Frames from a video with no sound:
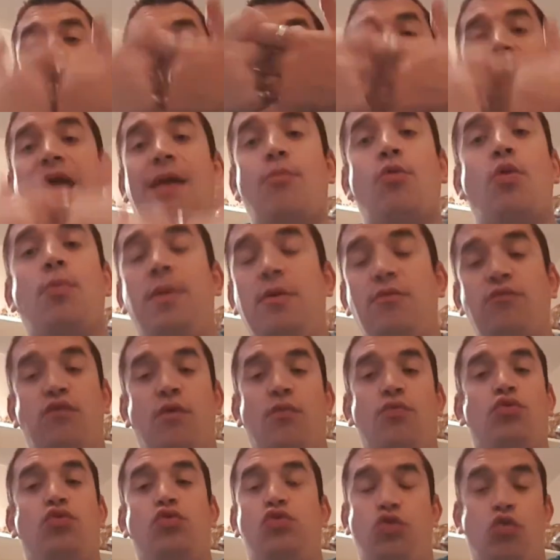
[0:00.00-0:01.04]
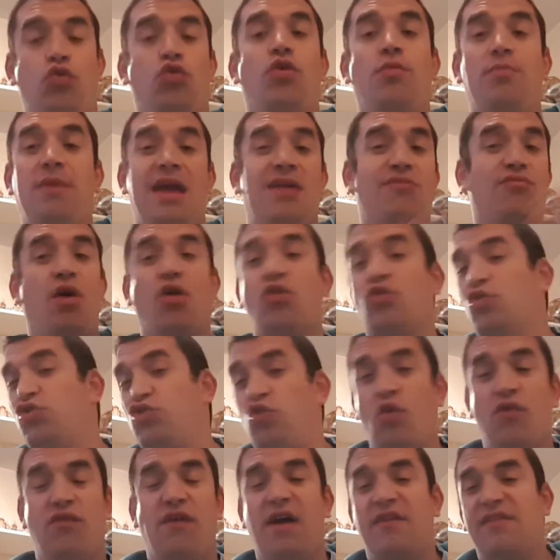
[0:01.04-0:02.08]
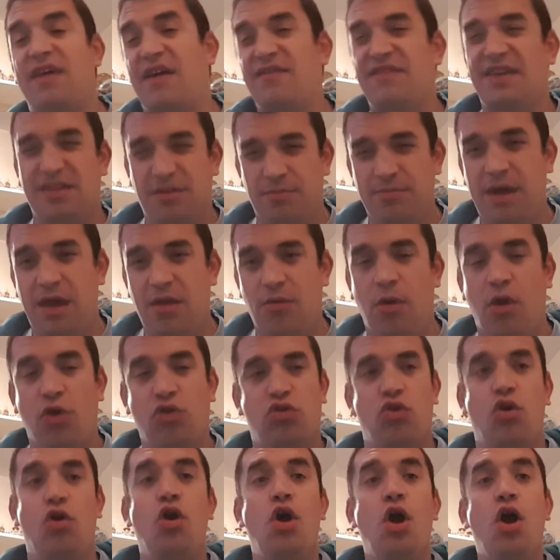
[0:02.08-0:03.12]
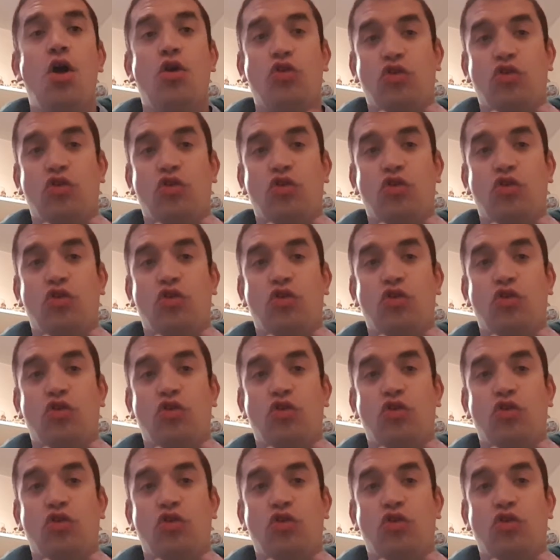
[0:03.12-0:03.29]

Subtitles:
So him coming to the main roster, 205 Live is the main roster,